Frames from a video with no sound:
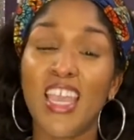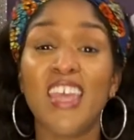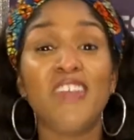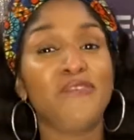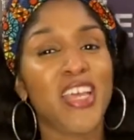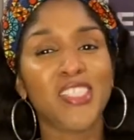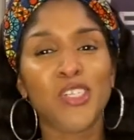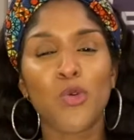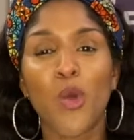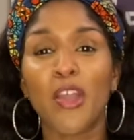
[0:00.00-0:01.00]
and
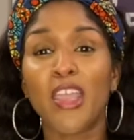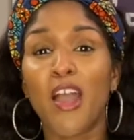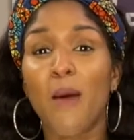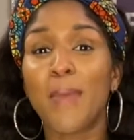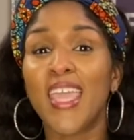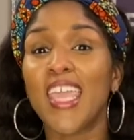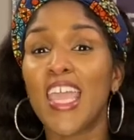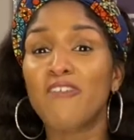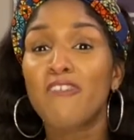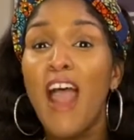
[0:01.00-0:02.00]
inventor working on
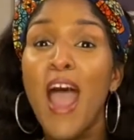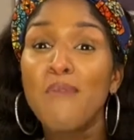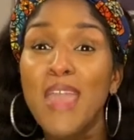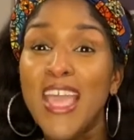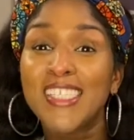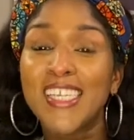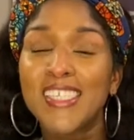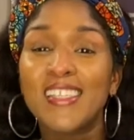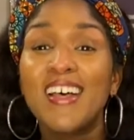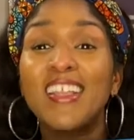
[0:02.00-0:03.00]
making Rhyme
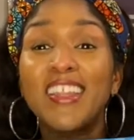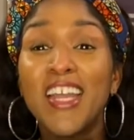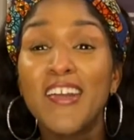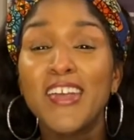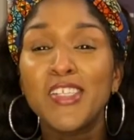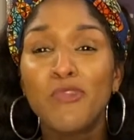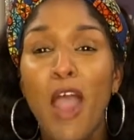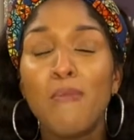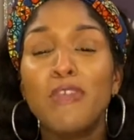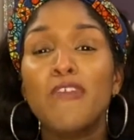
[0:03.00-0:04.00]
Antics, the hilarious
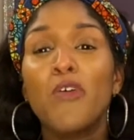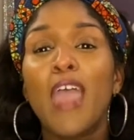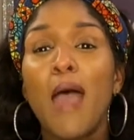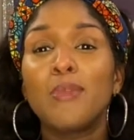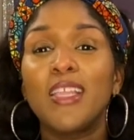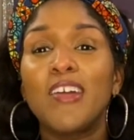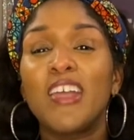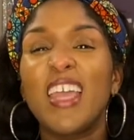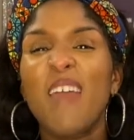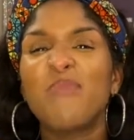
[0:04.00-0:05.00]
rhyming vocabulary game,